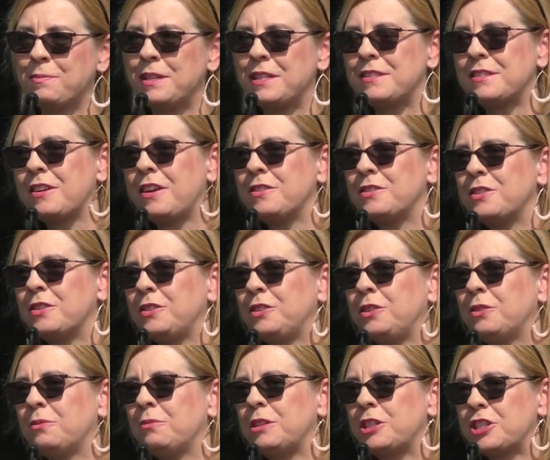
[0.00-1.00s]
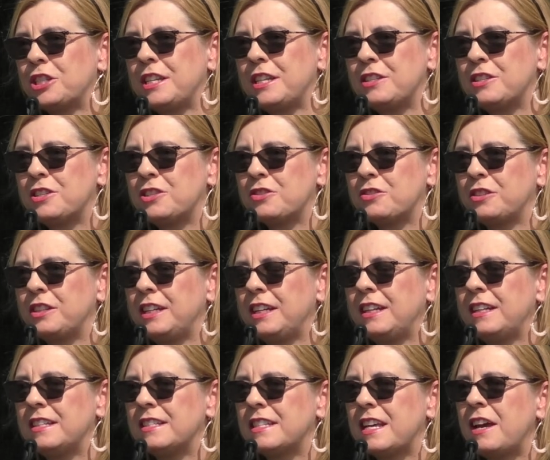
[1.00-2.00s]
but it's also your rich history,
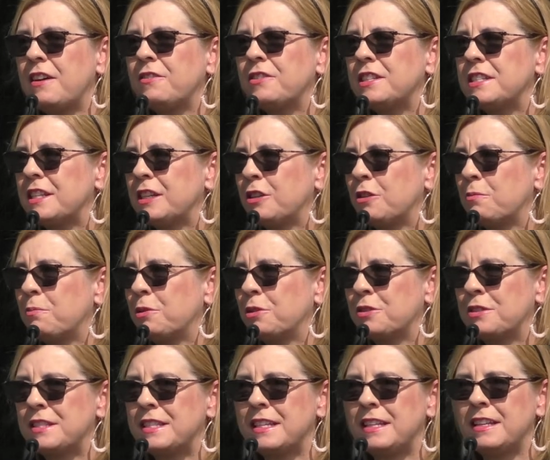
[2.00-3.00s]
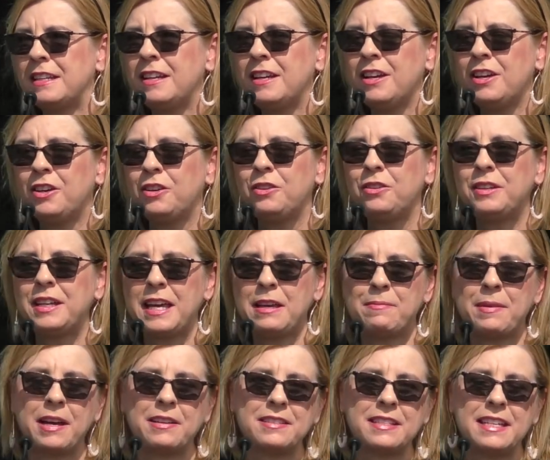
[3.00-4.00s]
and it's every single person who
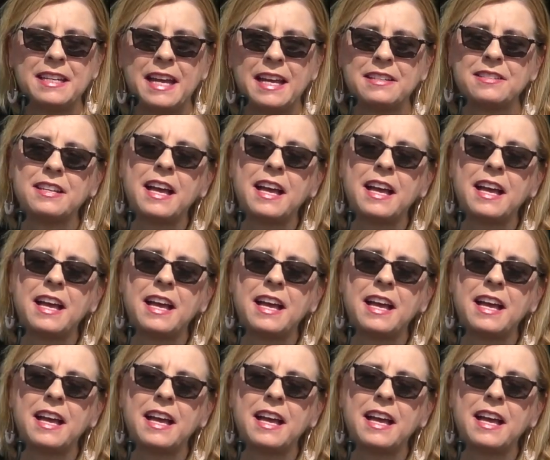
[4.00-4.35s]
came out today.